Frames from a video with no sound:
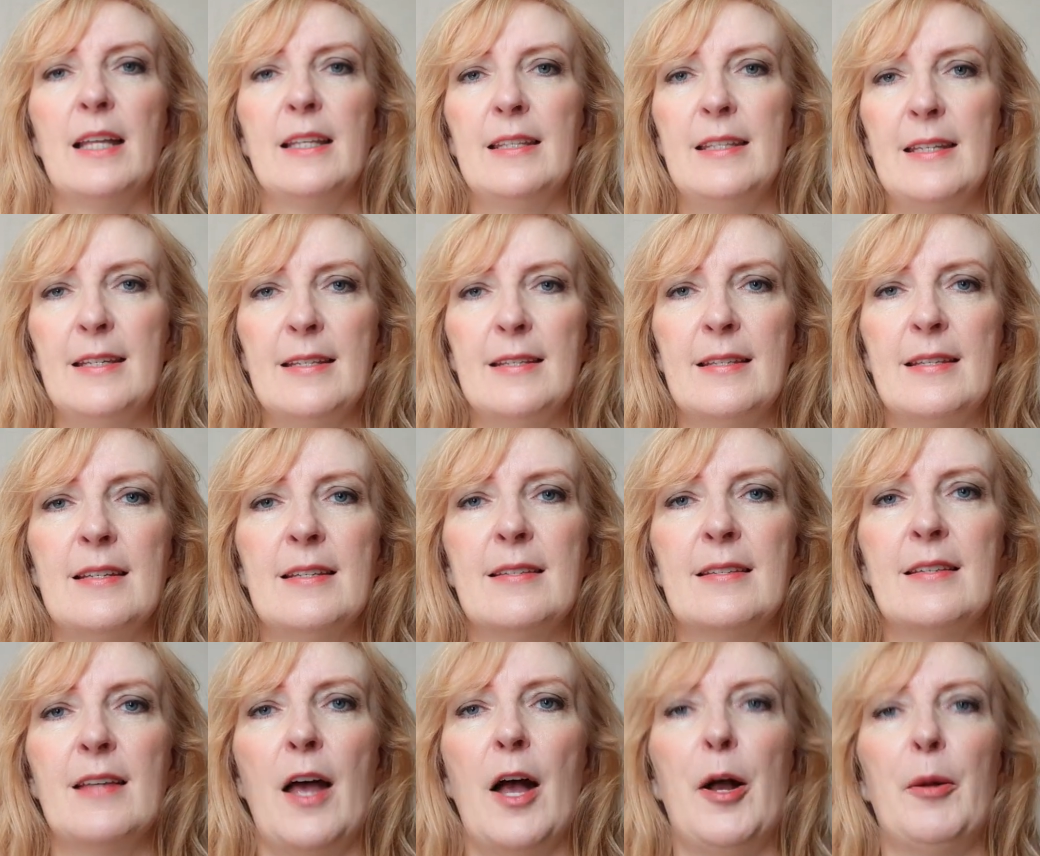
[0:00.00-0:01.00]
This
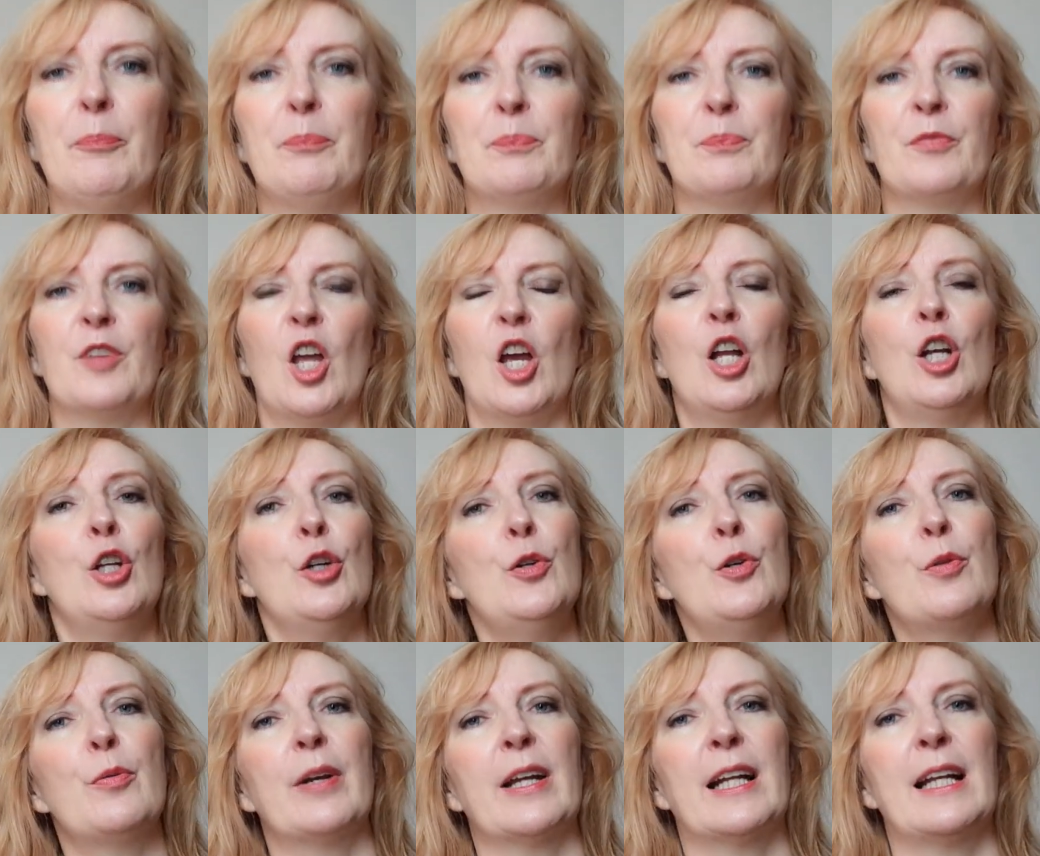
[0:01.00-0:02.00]
is um, a
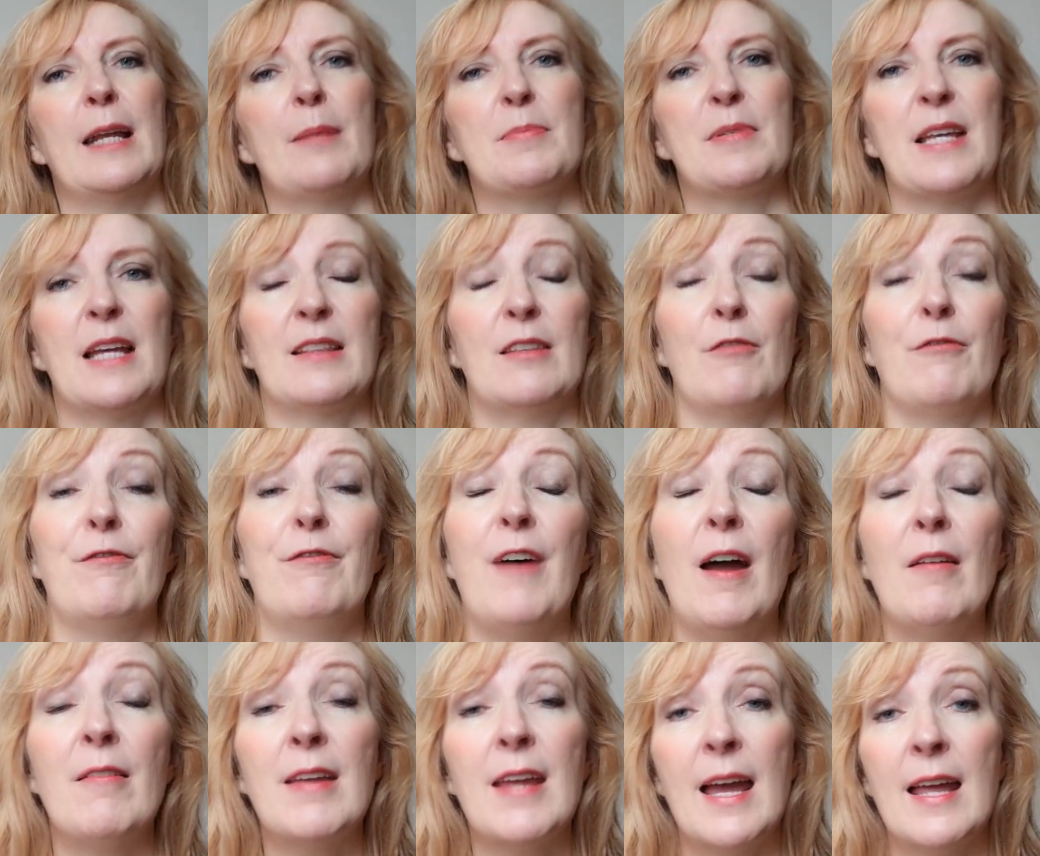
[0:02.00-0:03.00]
lunar eclipse at the
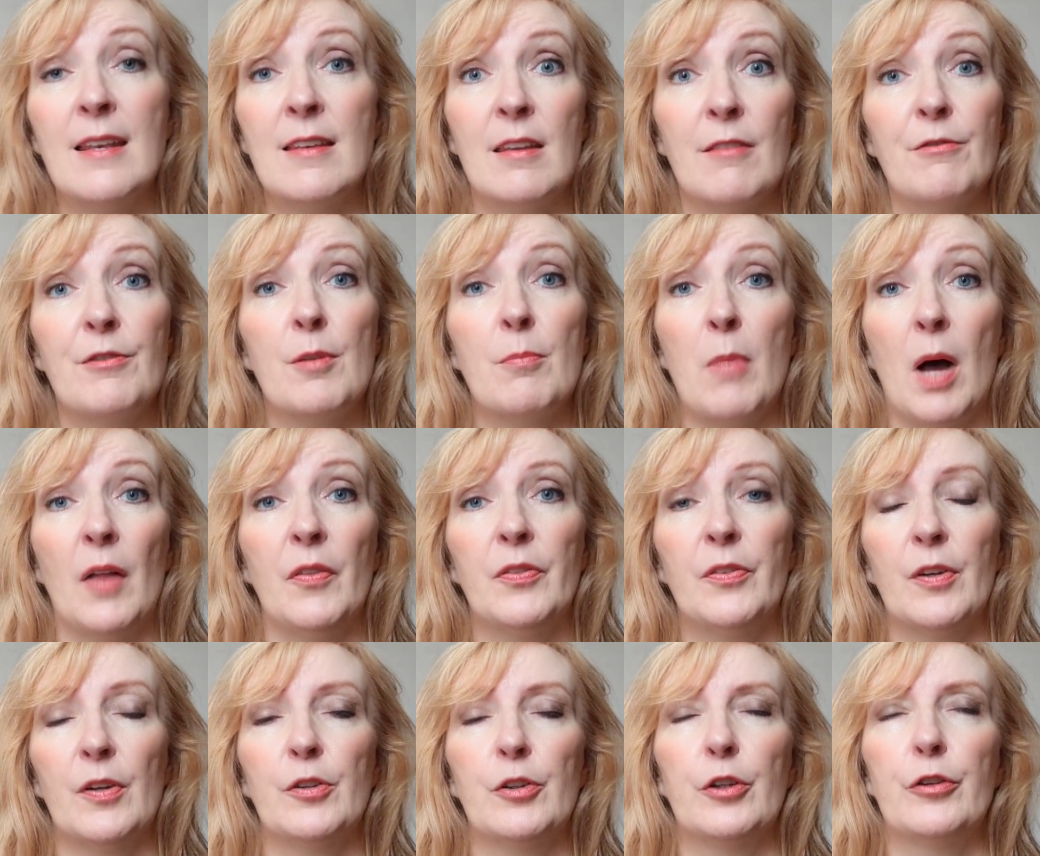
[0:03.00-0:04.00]
very end of the
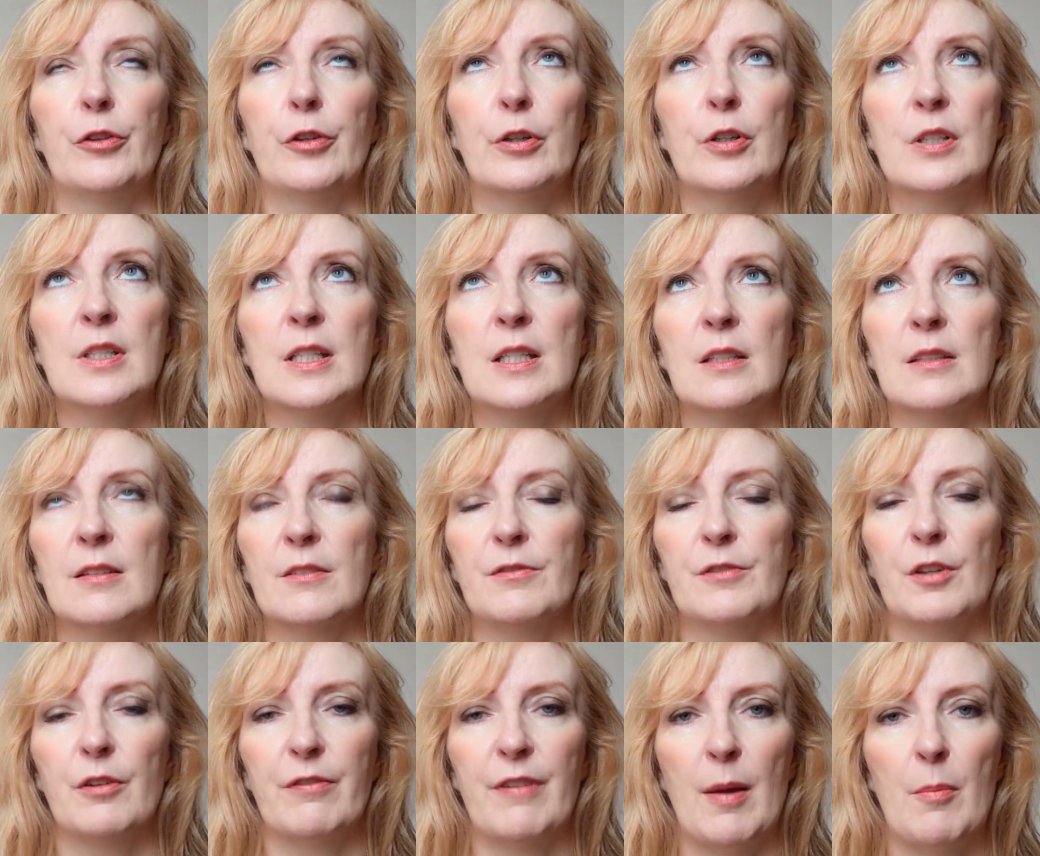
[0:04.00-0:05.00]
month on the 30th of
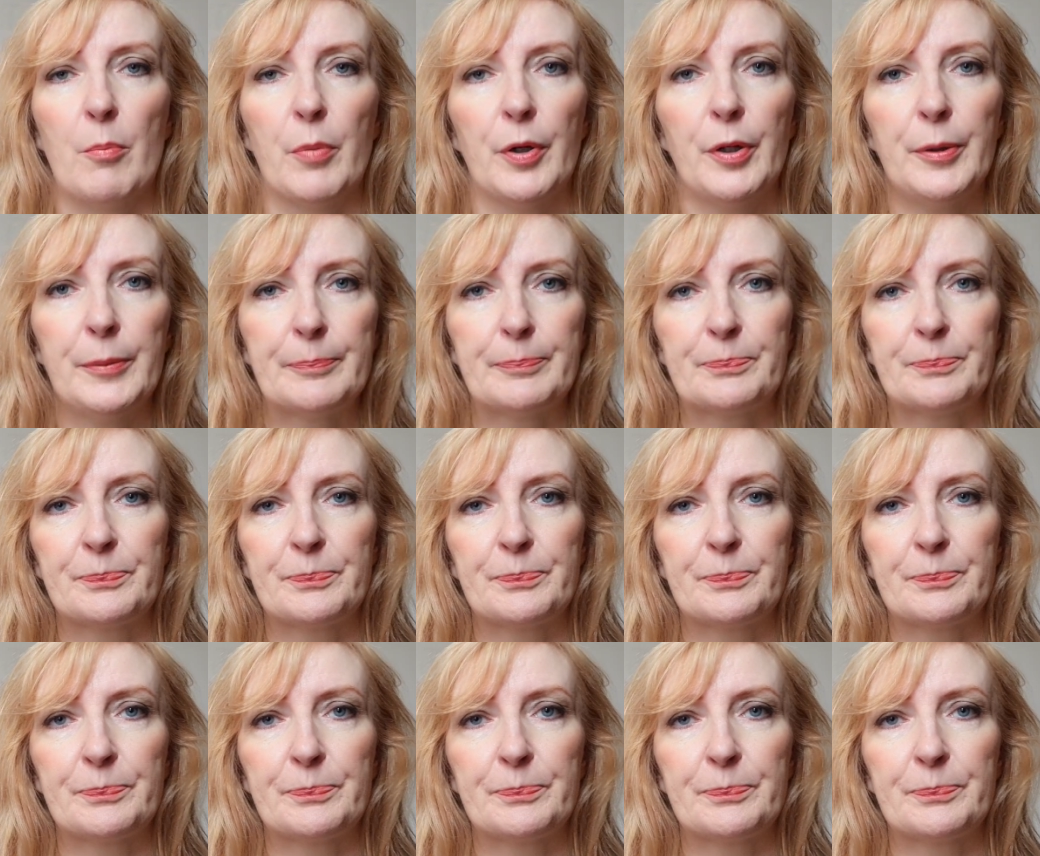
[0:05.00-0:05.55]
November